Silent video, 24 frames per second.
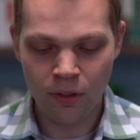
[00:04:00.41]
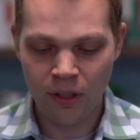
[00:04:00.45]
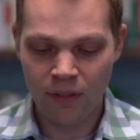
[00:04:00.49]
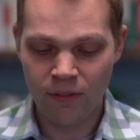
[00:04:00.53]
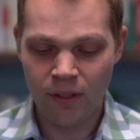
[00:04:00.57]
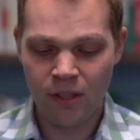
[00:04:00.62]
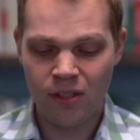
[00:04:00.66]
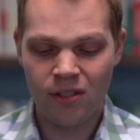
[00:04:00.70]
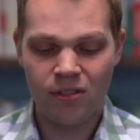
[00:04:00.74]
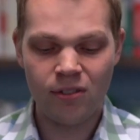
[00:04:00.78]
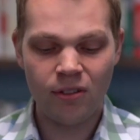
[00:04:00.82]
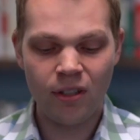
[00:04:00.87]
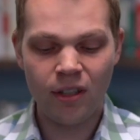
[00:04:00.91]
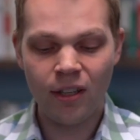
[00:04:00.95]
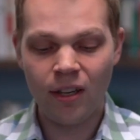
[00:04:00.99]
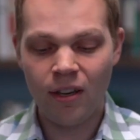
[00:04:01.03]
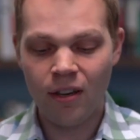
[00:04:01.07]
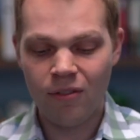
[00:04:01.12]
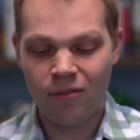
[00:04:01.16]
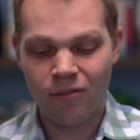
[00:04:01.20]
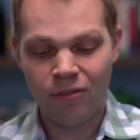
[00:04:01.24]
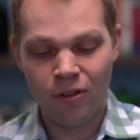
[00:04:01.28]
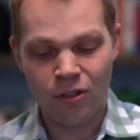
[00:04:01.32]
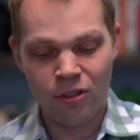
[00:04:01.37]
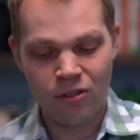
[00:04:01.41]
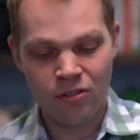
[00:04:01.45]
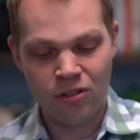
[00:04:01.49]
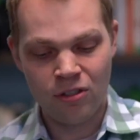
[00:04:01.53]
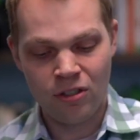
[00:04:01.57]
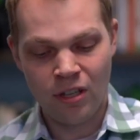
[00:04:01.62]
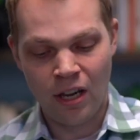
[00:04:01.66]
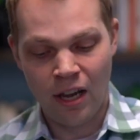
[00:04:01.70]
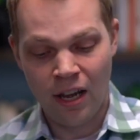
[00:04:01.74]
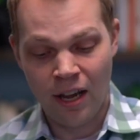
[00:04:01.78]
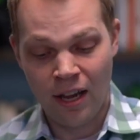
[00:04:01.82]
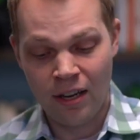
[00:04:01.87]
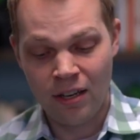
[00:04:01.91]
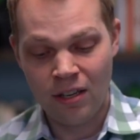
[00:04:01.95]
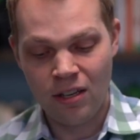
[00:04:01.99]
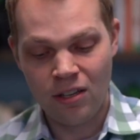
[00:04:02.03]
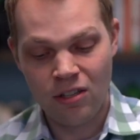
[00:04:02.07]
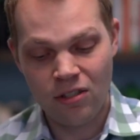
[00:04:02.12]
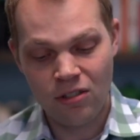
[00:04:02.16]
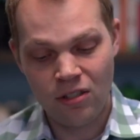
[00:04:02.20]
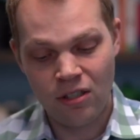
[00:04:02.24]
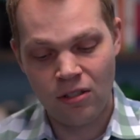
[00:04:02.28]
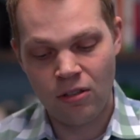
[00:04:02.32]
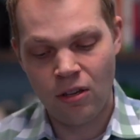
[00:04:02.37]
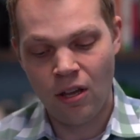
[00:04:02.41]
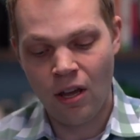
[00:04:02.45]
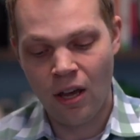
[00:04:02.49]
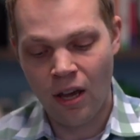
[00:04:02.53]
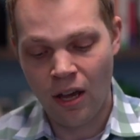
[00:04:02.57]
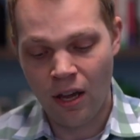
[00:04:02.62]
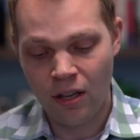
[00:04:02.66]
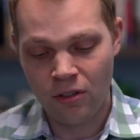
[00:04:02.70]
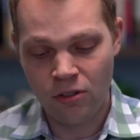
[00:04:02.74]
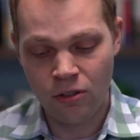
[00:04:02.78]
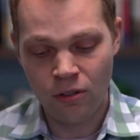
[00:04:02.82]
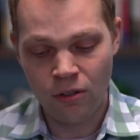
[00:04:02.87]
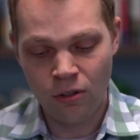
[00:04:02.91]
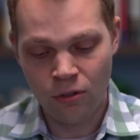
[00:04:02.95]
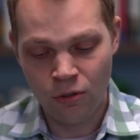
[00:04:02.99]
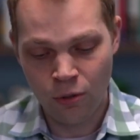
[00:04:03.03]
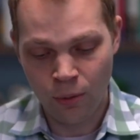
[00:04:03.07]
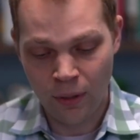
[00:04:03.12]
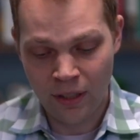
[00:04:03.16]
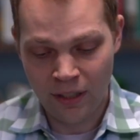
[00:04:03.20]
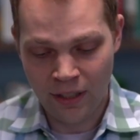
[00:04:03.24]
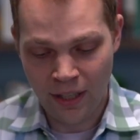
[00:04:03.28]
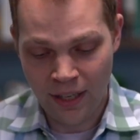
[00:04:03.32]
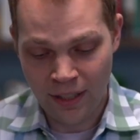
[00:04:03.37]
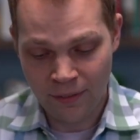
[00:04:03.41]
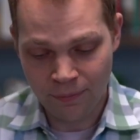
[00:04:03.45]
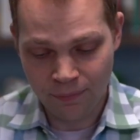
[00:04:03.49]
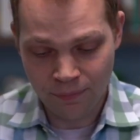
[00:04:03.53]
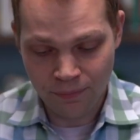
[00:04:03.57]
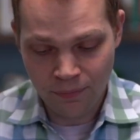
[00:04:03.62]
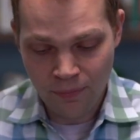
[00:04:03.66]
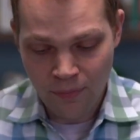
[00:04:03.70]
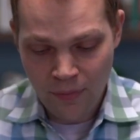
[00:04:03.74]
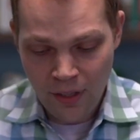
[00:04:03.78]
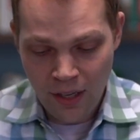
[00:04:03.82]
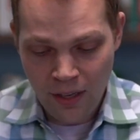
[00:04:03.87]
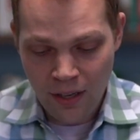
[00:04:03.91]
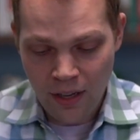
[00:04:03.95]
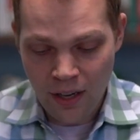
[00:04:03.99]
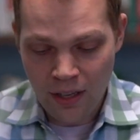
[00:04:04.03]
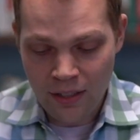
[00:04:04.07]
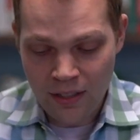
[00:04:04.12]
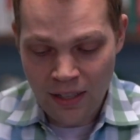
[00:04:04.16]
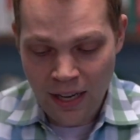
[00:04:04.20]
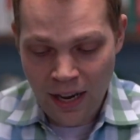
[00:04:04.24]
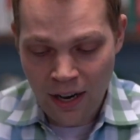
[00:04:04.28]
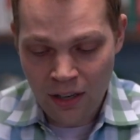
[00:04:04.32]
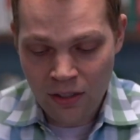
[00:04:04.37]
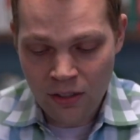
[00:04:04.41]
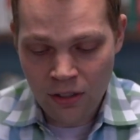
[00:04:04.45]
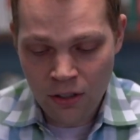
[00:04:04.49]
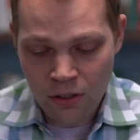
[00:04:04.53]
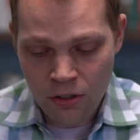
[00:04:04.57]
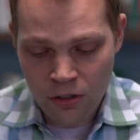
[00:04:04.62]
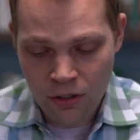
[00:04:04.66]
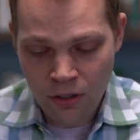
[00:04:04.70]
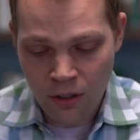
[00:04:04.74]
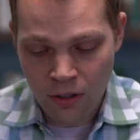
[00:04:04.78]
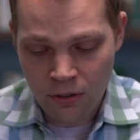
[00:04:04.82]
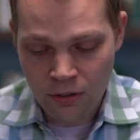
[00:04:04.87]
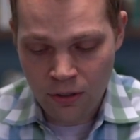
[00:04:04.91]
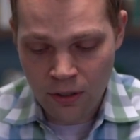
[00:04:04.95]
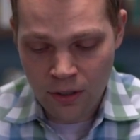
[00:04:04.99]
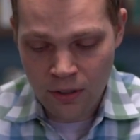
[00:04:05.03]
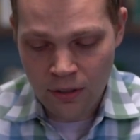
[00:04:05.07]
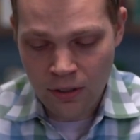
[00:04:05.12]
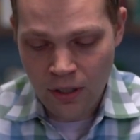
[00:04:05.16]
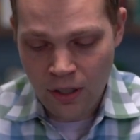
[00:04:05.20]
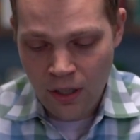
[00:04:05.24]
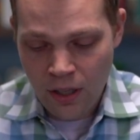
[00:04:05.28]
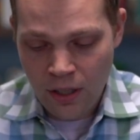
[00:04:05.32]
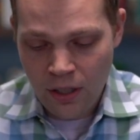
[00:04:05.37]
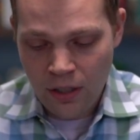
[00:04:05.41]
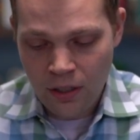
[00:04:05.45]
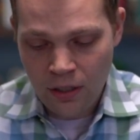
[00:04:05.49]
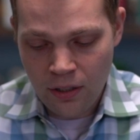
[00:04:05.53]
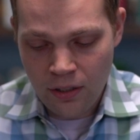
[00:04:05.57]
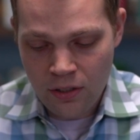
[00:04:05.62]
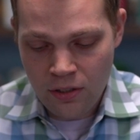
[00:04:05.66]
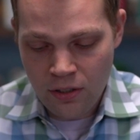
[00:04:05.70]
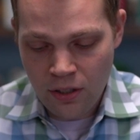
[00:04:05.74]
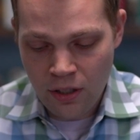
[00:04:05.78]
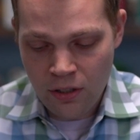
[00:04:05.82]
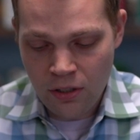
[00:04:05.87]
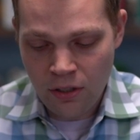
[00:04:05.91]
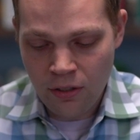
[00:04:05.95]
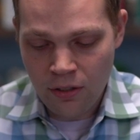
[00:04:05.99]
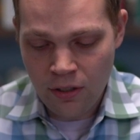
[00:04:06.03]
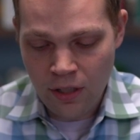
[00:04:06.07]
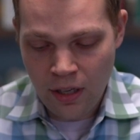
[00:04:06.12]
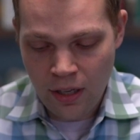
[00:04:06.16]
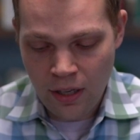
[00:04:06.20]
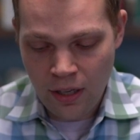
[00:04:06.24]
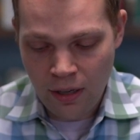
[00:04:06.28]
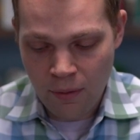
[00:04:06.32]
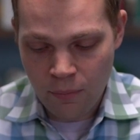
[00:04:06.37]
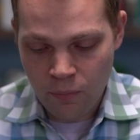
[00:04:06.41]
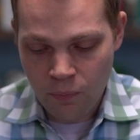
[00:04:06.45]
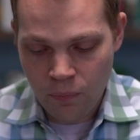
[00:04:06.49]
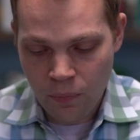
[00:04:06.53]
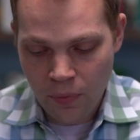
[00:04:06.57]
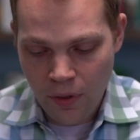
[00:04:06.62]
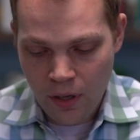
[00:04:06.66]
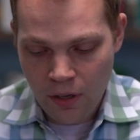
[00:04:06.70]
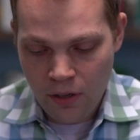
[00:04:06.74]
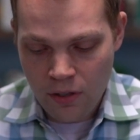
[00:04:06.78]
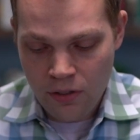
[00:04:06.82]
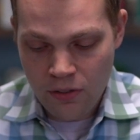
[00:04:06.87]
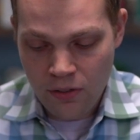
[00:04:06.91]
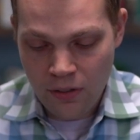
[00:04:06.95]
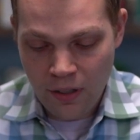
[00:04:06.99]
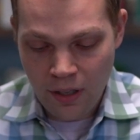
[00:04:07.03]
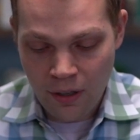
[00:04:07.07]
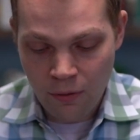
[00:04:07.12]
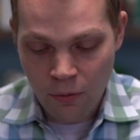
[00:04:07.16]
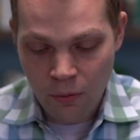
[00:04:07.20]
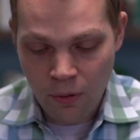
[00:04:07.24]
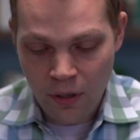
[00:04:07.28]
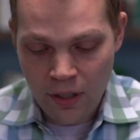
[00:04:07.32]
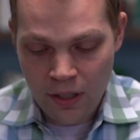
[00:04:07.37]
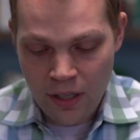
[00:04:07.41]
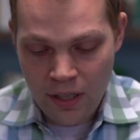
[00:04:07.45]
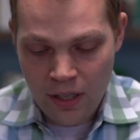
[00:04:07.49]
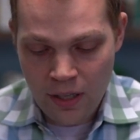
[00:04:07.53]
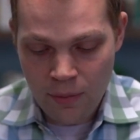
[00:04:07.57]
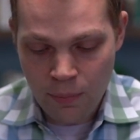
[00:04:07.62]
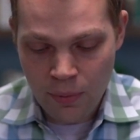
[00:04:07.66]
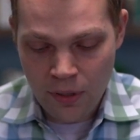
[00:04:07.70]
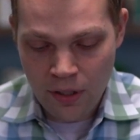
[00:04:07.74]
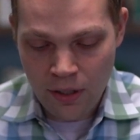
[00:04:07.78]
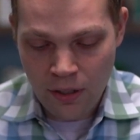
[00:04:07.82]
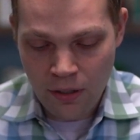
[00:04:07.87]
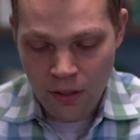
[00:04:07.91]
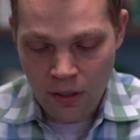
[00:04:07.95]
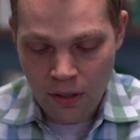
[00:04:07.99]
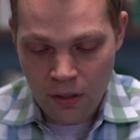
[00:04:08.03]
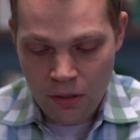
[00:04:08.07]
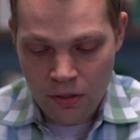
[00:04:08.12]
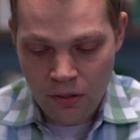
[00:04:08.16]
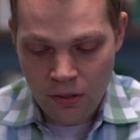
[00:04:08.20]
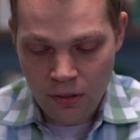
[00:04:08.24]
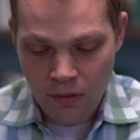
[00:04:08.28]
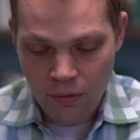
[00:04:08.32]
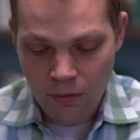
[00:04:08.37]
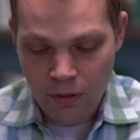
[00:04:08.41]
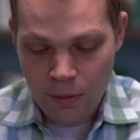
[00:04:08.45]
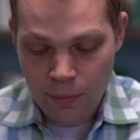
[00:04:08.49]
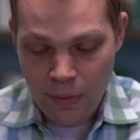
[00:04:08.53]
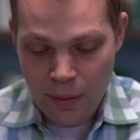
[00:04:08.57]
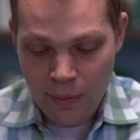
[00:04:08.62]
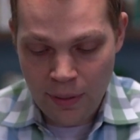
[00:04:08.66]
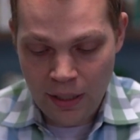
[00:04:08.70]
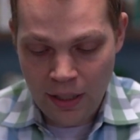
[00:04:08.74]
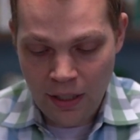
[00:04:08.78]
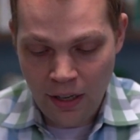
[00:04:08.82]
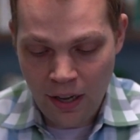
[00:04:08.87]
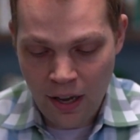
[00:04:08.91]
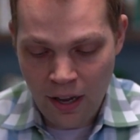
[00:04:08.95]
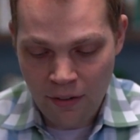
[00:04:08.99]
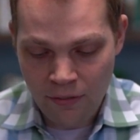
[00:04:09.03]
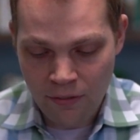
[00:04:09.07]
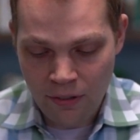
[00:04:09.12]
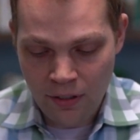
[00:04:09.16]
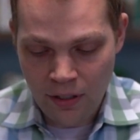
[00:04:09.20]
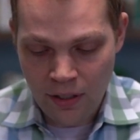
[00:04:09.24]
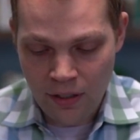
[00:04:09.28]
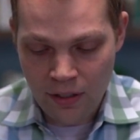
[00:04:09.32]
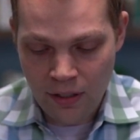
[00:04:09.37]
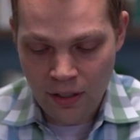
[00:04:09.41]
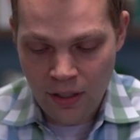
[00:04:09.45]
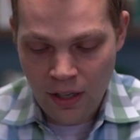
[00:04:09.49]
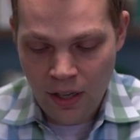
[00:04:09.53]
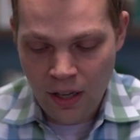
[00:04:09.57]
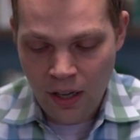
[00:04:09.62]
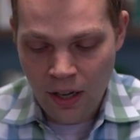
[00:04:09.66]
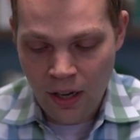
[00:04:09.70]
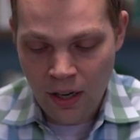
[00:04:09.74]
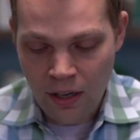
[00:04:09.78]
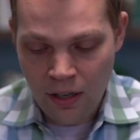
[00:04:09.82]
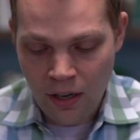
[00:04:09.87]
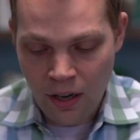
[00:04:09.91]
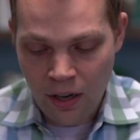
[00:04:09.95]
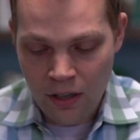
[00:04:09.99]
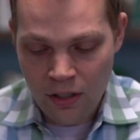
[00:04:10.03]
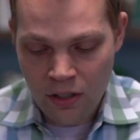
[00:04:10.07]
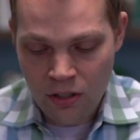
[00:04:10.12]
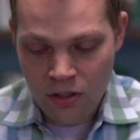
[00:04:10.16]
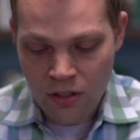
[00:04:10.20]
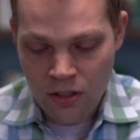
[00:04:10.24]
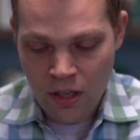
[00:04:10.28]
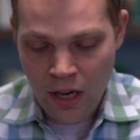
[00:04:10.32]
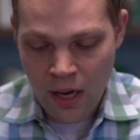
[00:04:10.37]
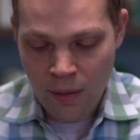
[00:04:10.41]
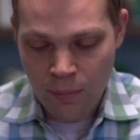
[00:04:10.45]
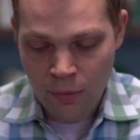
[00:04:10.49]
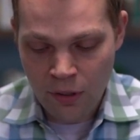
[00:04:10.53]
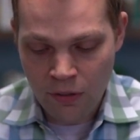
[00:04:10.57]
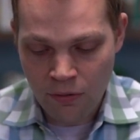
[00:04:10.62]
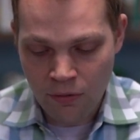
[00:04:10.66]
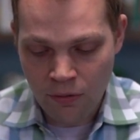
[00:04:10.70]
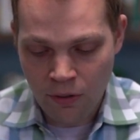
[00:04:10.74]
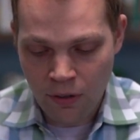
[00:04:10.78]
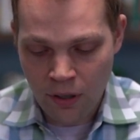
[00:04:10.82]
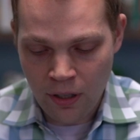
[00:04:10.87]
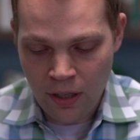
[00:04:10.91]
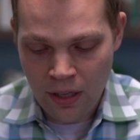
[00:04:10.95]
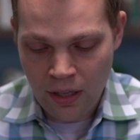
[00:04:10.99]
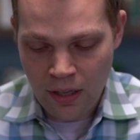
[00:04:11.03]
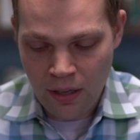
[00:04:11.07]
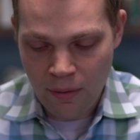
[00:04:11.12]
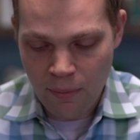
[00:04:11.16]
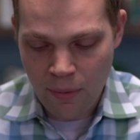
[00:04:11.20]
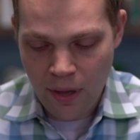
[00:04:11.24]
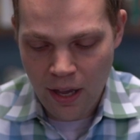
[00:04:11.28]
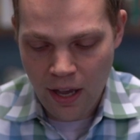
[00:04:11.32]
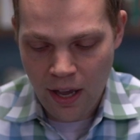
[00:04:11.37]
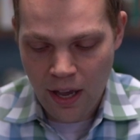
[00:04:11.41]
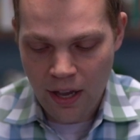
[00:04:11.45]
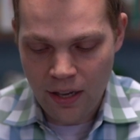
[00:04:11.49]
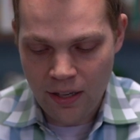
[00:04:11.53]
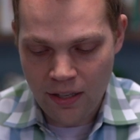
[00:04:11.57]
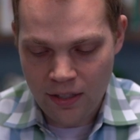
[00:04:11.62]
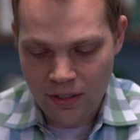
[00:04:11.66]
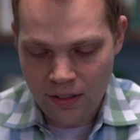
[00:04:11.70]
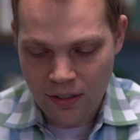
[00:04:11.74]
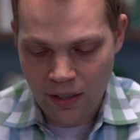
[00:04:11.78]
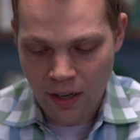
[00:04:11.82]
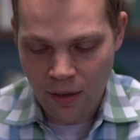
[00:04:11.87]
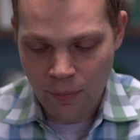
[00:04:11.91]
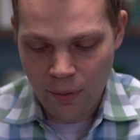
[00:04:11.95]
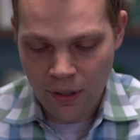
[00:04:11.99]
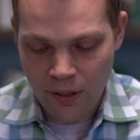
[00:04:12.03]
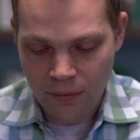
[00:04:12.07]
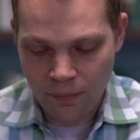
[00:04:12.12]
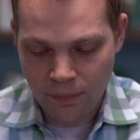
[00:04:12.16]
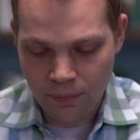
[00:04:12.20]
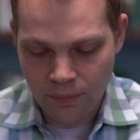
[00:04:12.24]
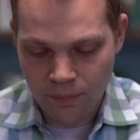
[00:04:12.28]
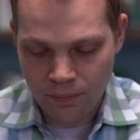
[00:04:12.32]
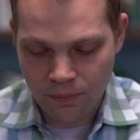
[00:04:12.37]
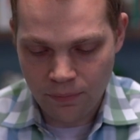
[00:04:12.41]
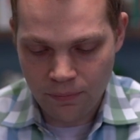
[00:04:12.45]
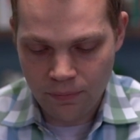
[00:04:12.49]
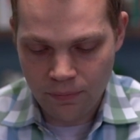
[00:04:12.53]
believe this, look at 1 John uh, 2:28. And now, dear children, continue in him, so that when he appears, we may be confident and unashamed before him at his coming.